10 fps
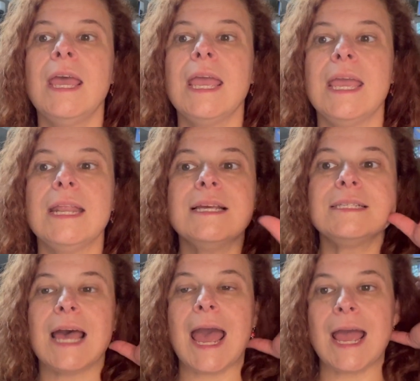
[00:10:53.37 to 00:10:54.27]
it is
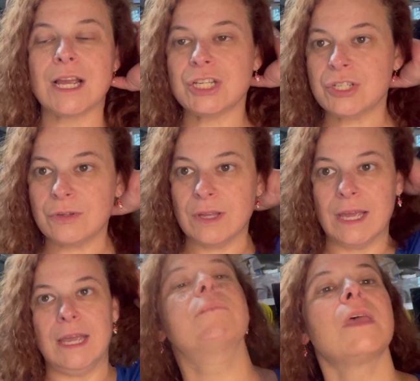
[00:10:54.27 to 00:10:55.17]

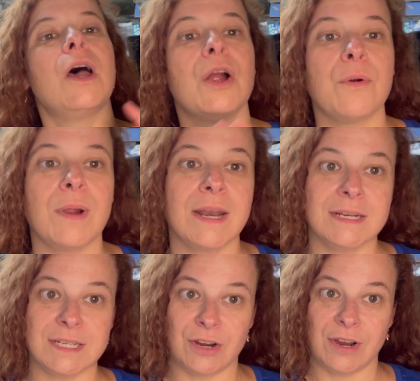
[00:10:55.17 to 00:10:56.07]
actually a
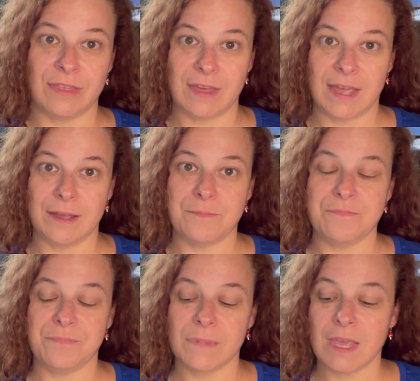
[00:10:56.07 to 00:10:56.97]
hereditary thing.
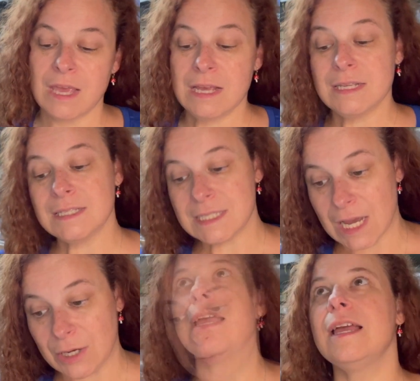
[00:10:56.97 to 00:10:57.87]

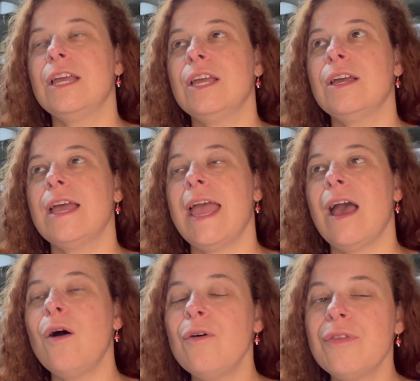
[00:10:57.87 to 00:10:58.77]
So,
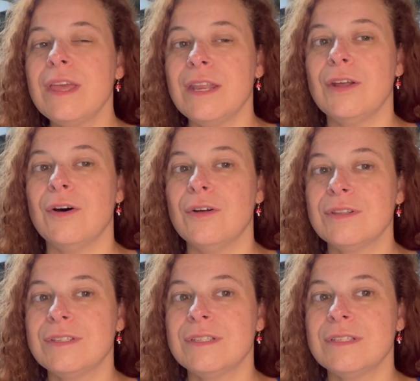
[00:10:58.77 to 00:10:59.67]
healthy
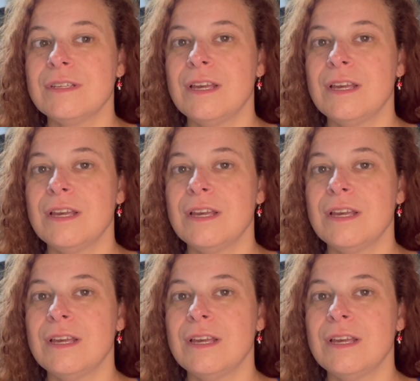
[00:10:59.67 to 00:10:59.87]
adults